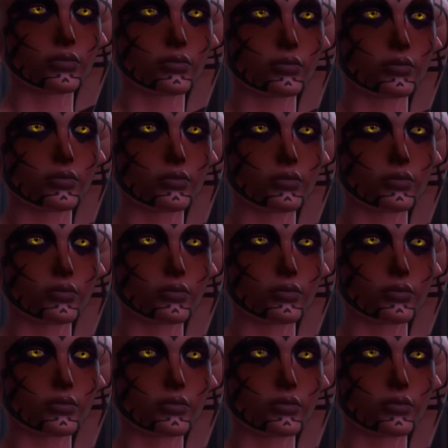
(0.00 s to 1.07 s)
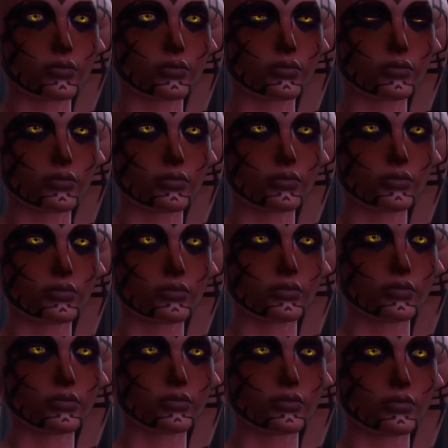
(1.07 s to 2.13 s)

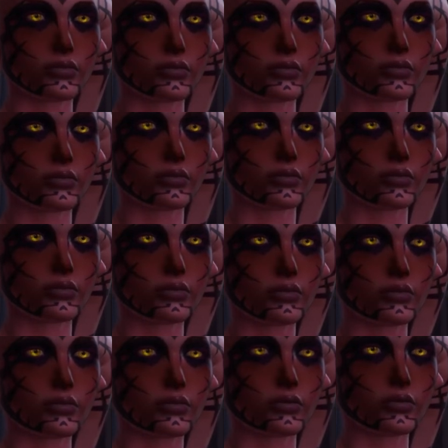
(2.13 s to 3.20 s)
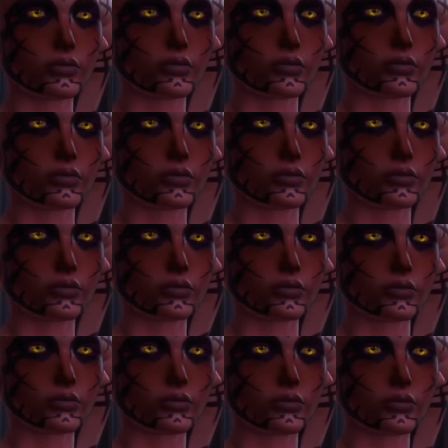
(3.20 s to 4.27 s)

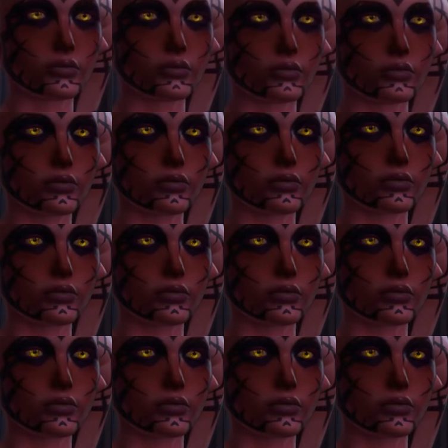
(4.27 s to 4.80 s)
[no speech]